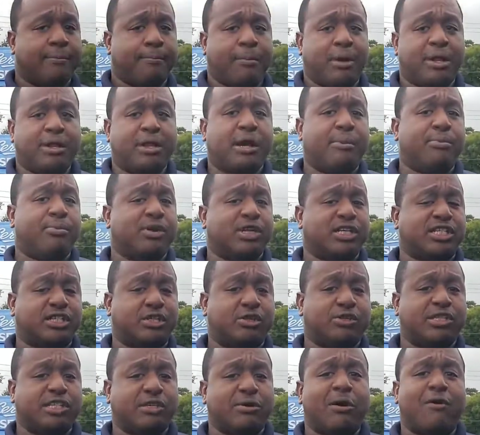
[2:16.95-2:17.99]
My number is
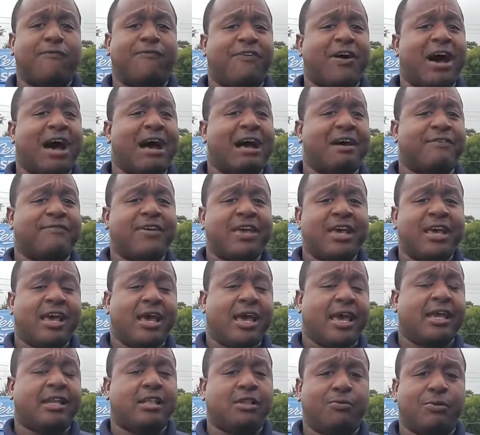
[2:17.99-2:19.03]
205
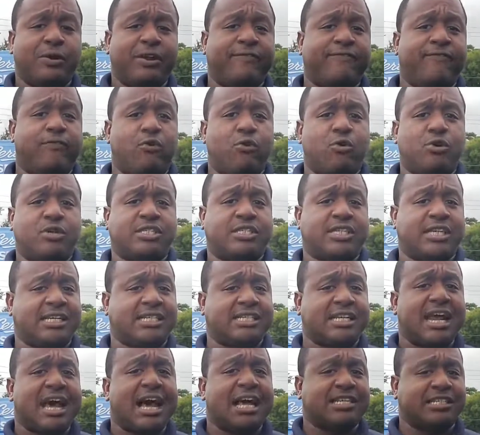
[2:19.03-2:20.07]
834
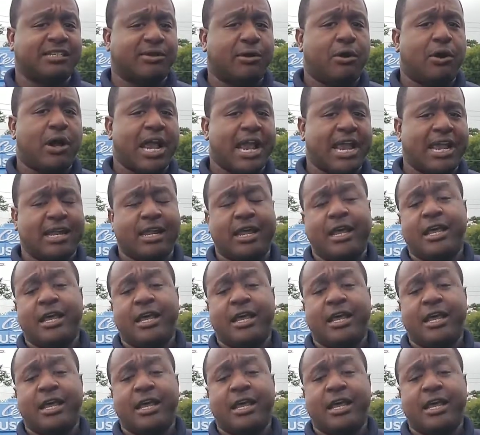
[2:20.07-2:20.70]
6908.